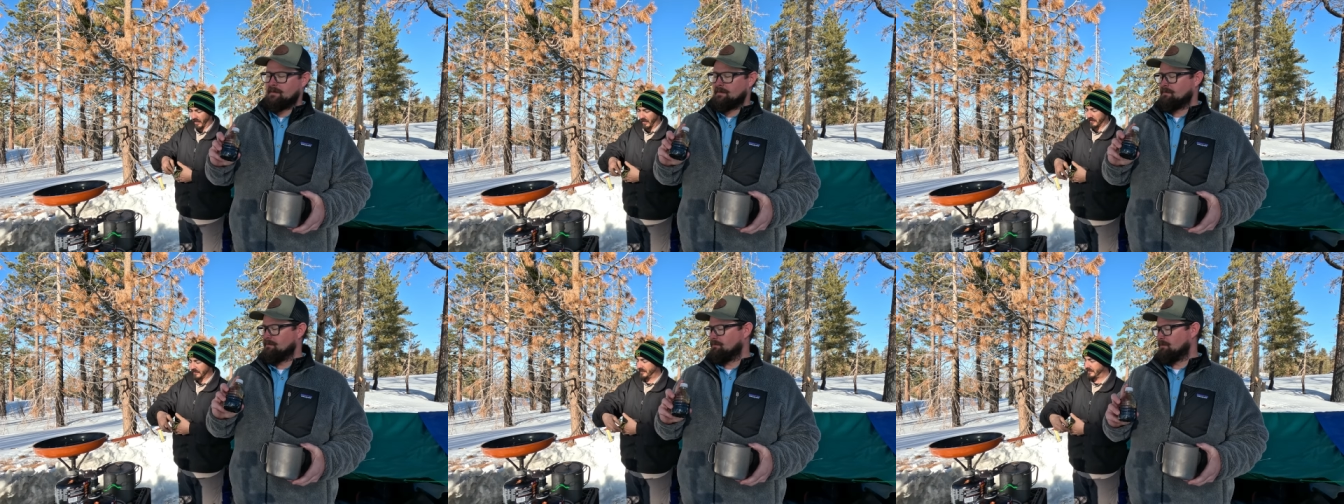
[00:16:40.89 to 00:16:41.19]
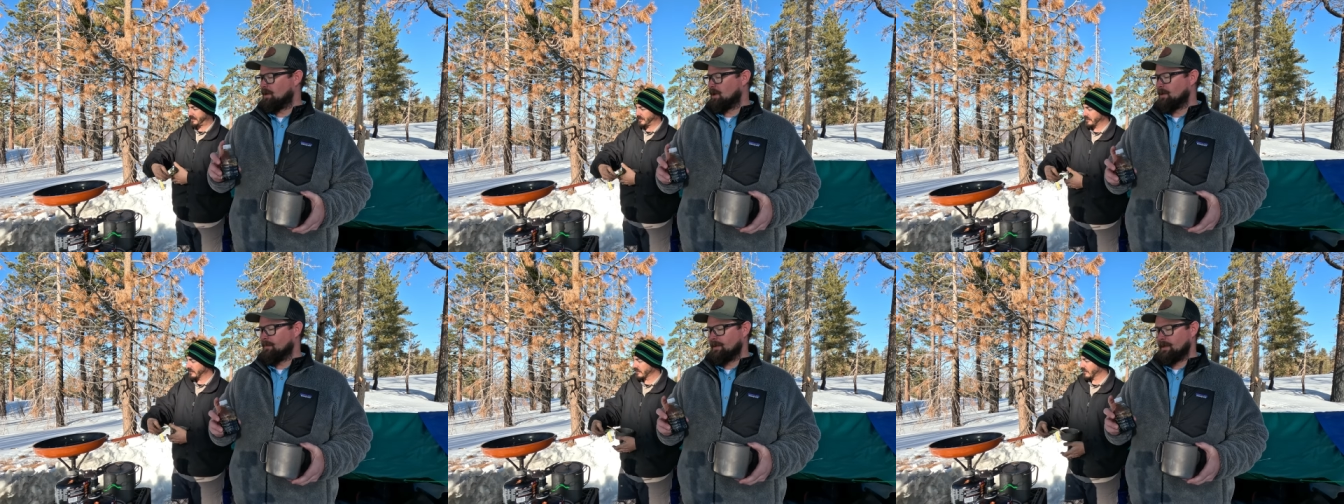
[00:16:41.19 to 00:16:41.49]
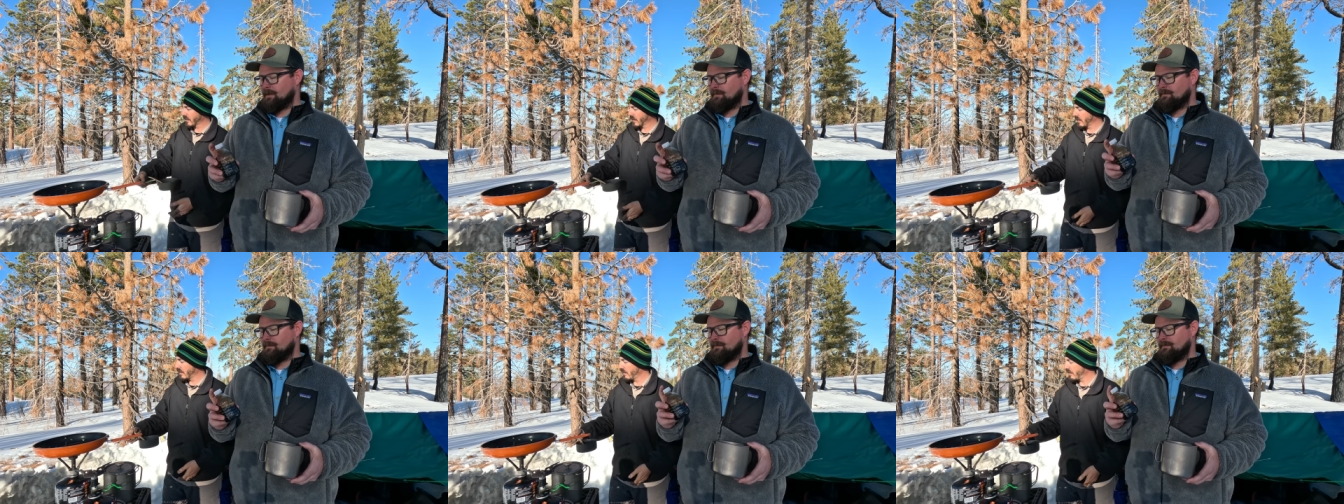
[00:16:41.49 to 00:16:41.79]

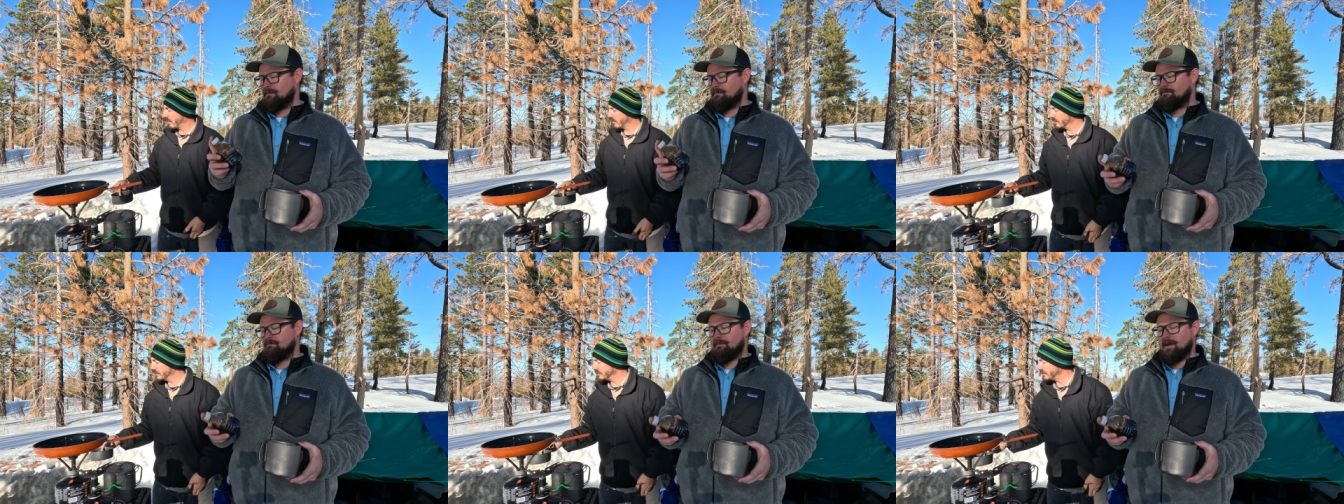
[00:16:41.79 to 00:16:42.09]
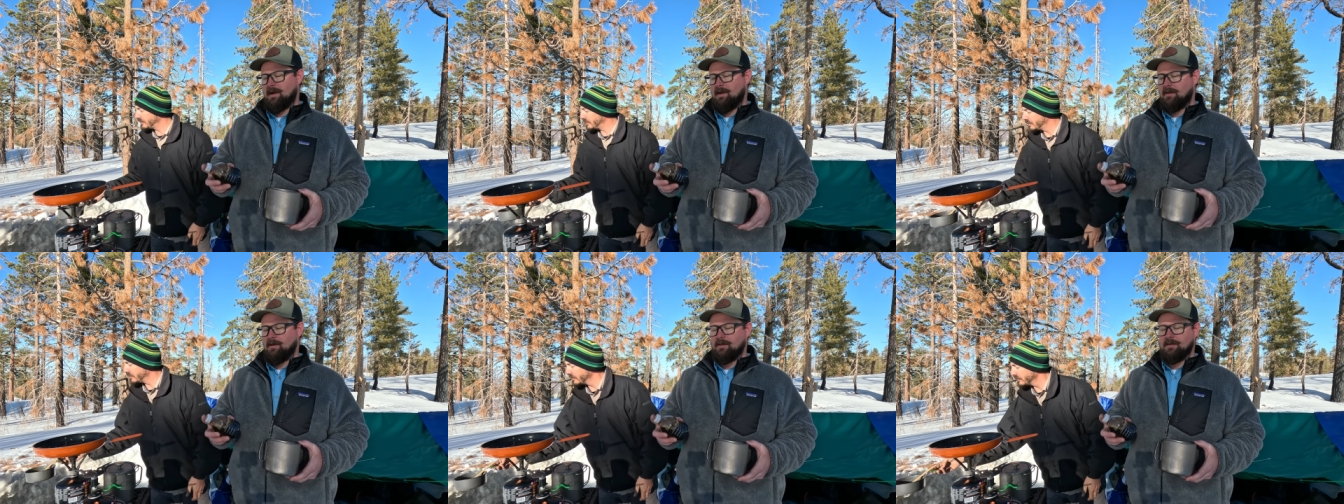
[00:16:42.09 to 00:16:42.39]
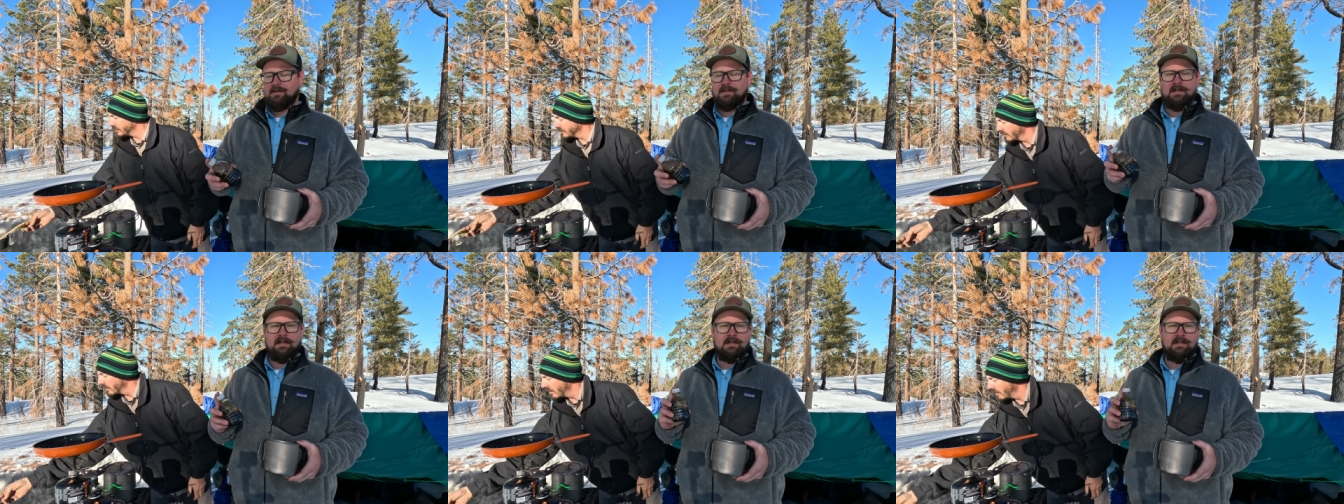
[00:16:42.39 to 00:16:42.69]
bourbon
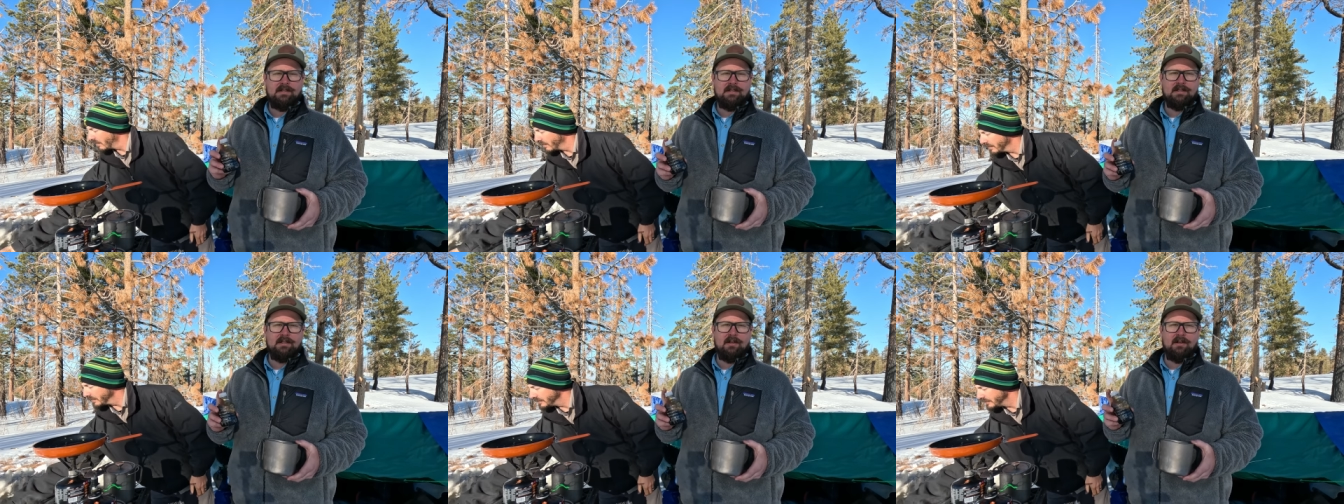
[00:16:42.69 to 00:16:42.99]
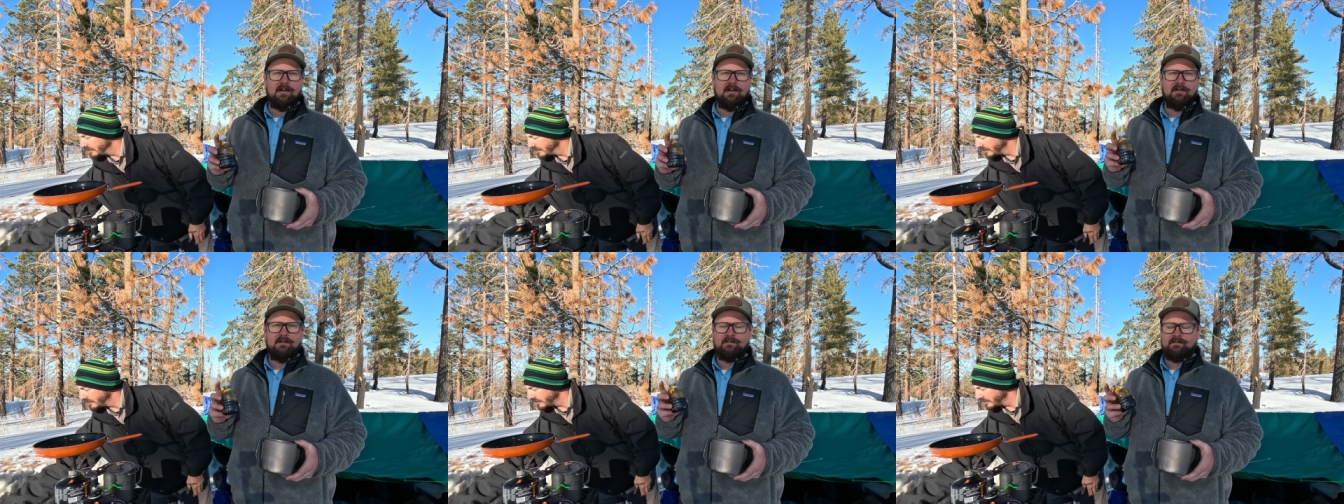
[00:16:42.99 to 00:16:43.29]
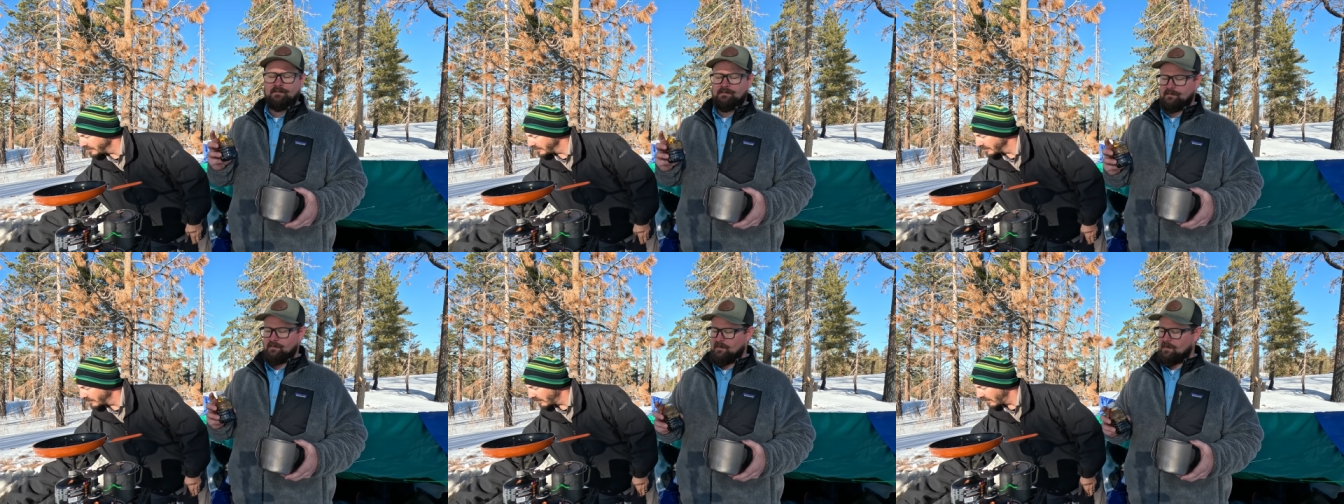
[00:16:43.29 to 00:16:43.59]
barrels. So
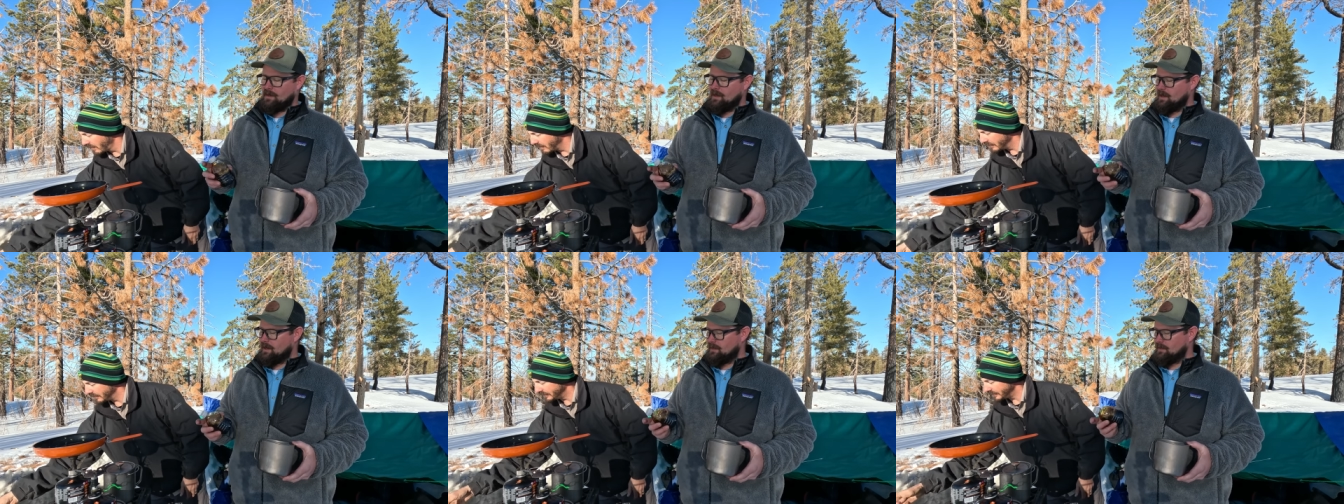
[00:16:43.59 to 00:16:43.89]
yeah,